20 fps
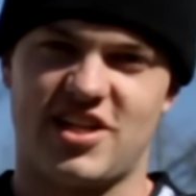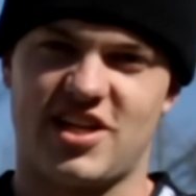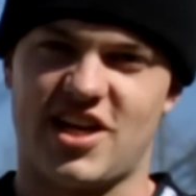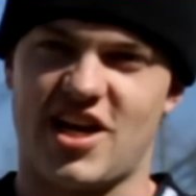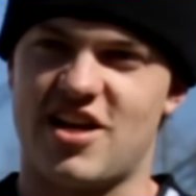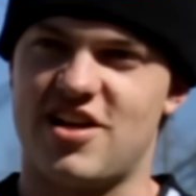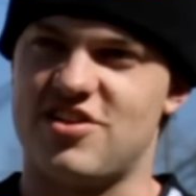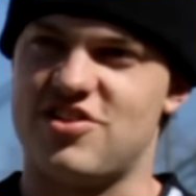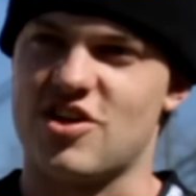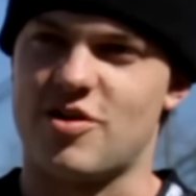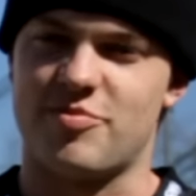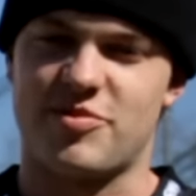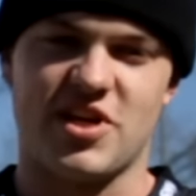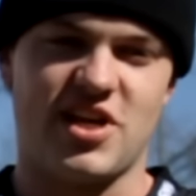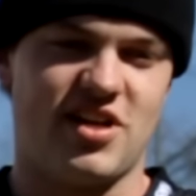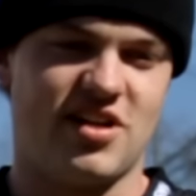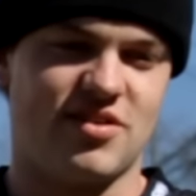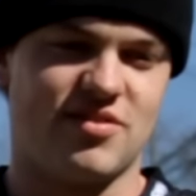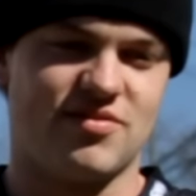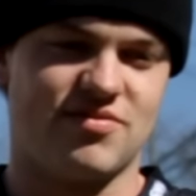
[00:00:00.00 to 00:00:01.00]
kind of jumped
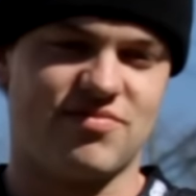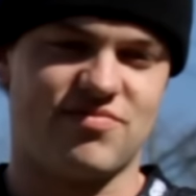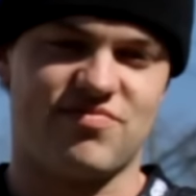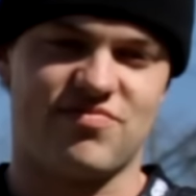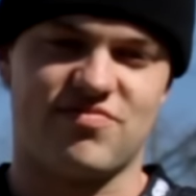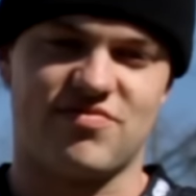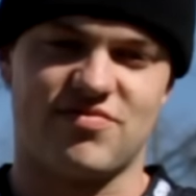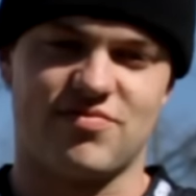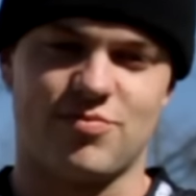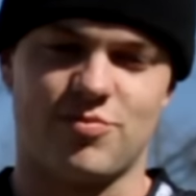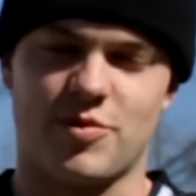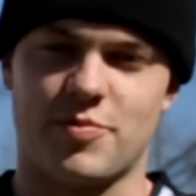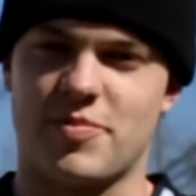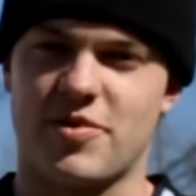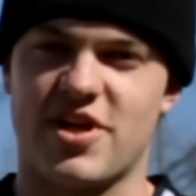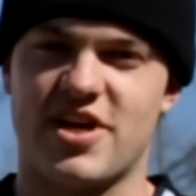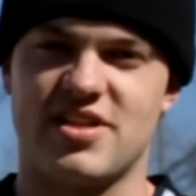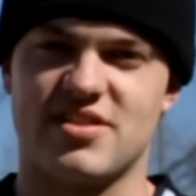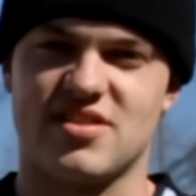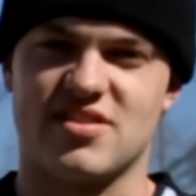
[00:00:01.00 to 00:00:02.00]
in and been
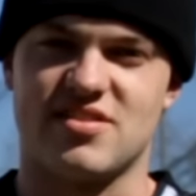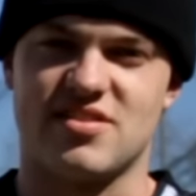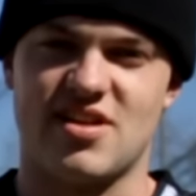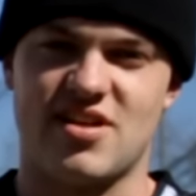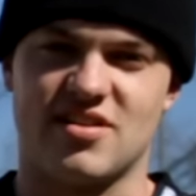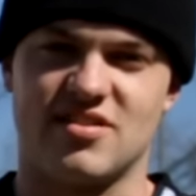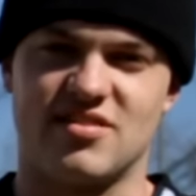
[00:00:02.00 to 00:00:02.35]
playing since then.